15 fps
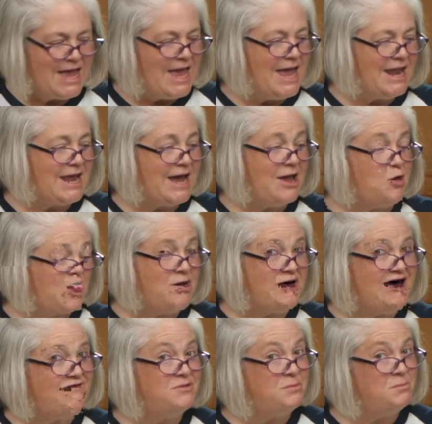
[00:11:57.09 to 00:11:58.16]
And I hope
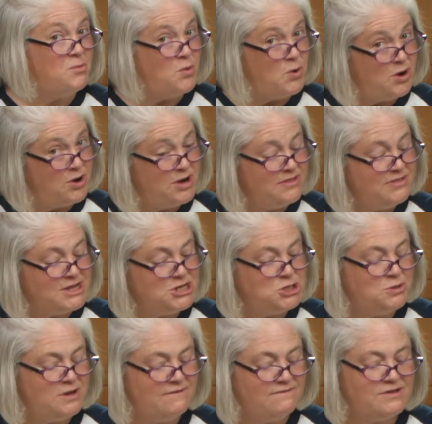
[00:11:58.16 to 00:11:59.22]
even more that you
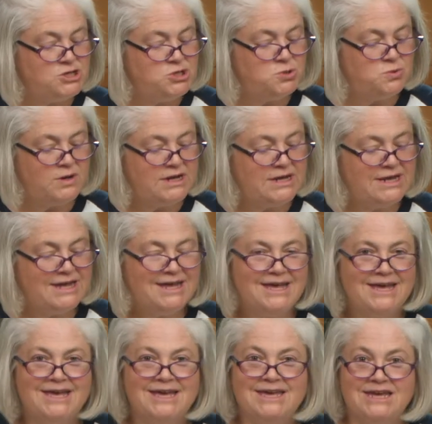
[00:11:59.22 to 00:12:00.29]
have enjoyed
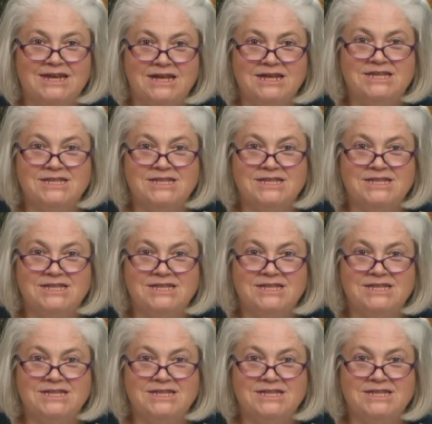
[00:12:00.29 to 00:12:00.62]
getting to